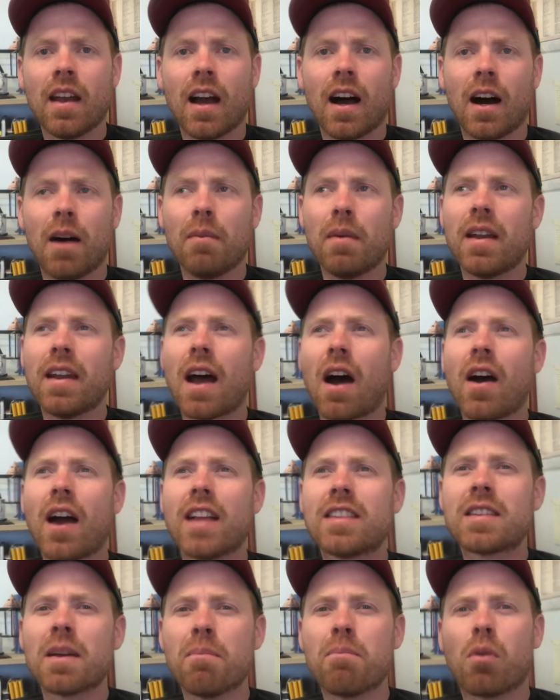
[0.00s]
Um, now,
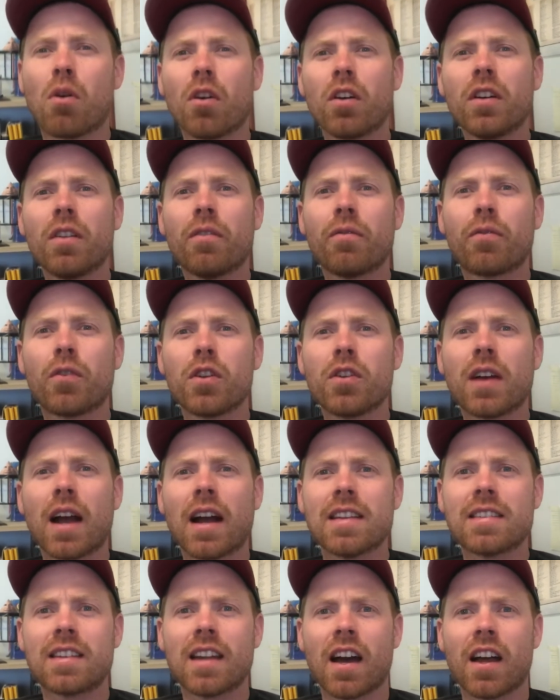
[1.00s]
it's important for you
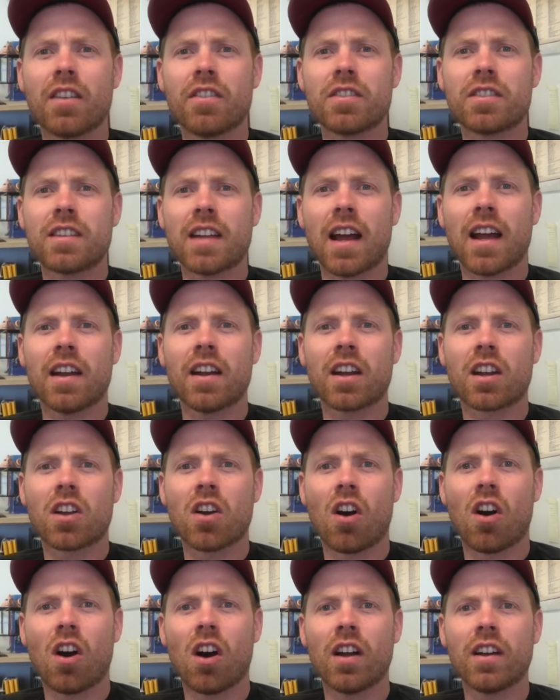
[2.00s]
guys to understand a
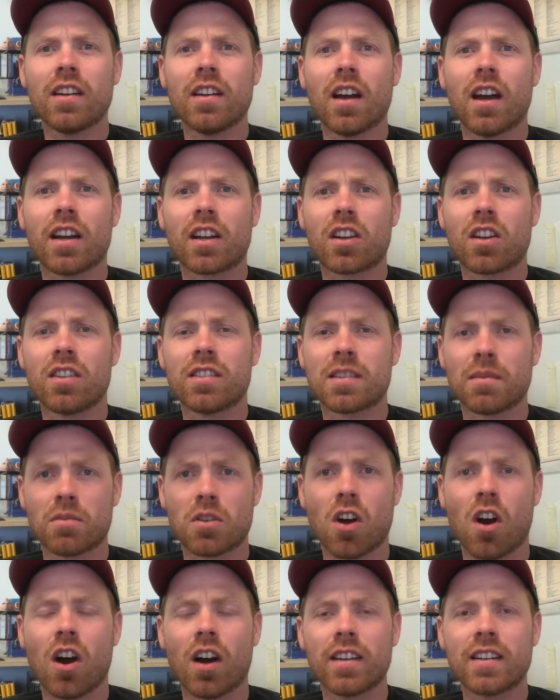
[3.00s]
con, a, some
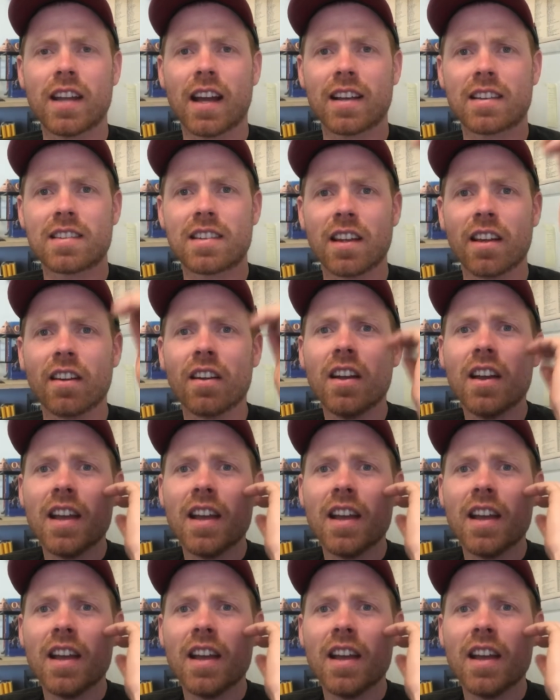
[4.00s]
context here.